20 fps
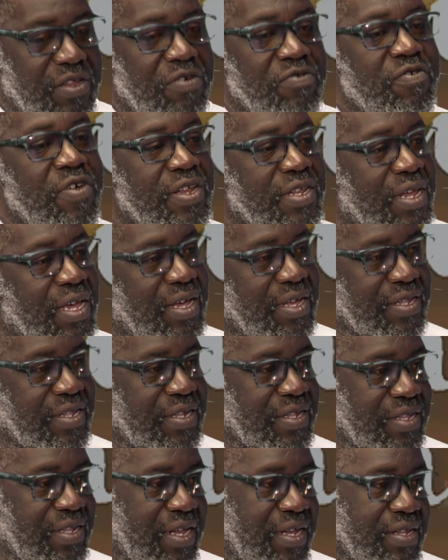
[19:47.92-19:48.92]
to render
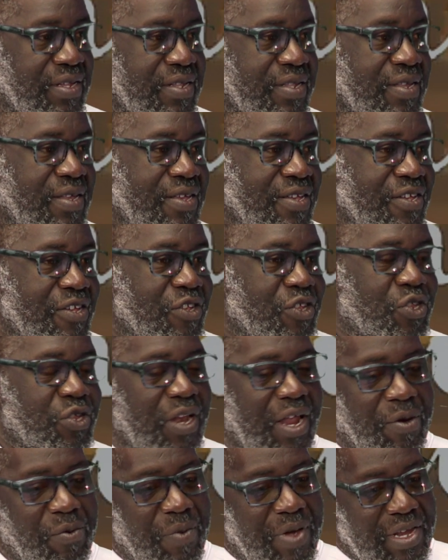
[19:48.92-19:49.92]
assistance? So
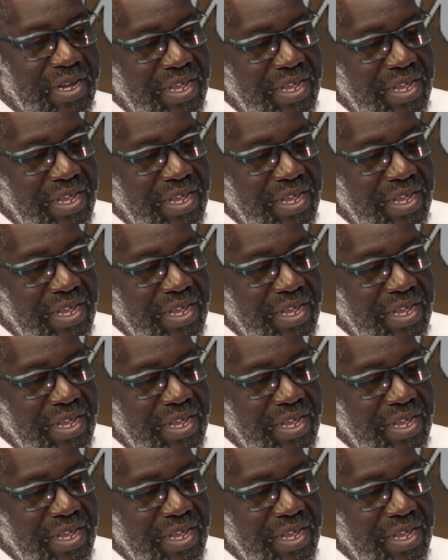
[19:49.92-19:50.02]
that when